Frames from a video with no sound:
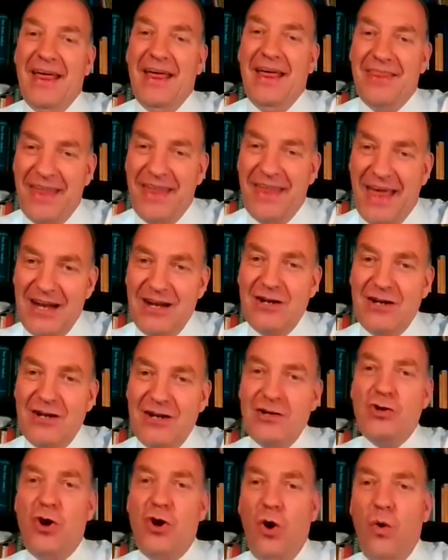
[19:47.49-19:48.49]

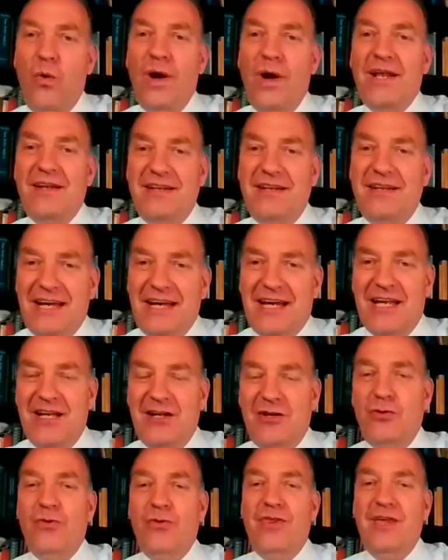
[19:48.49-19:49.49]
then go and dig
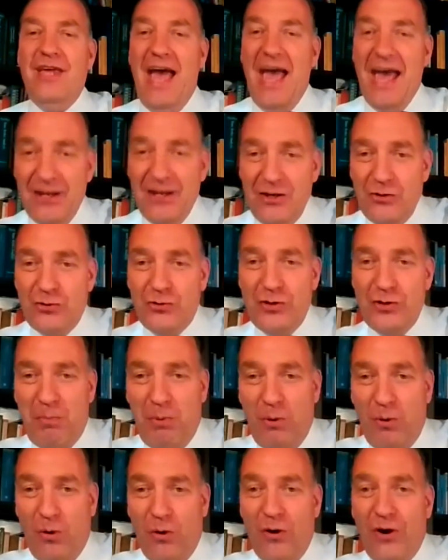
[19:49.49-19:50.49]
into the annual
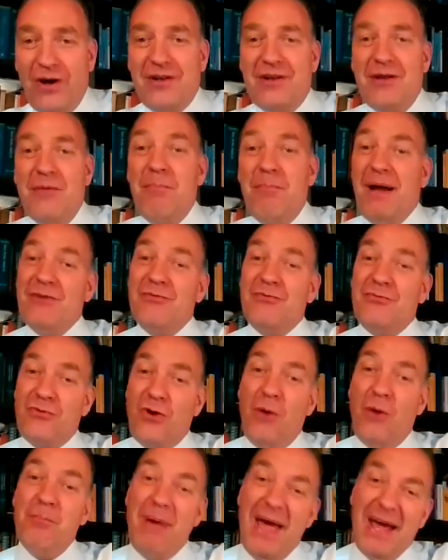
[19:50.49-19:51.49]
report, but
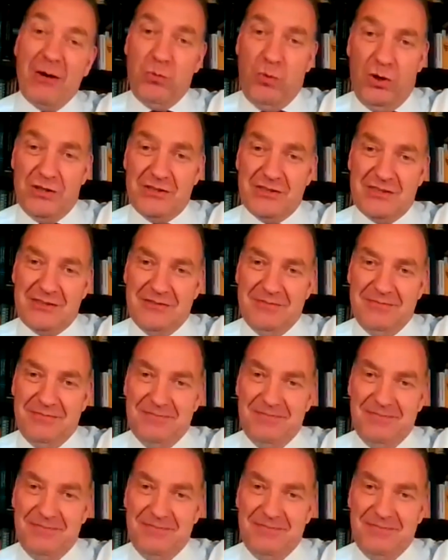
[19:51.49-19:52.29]
from backwards.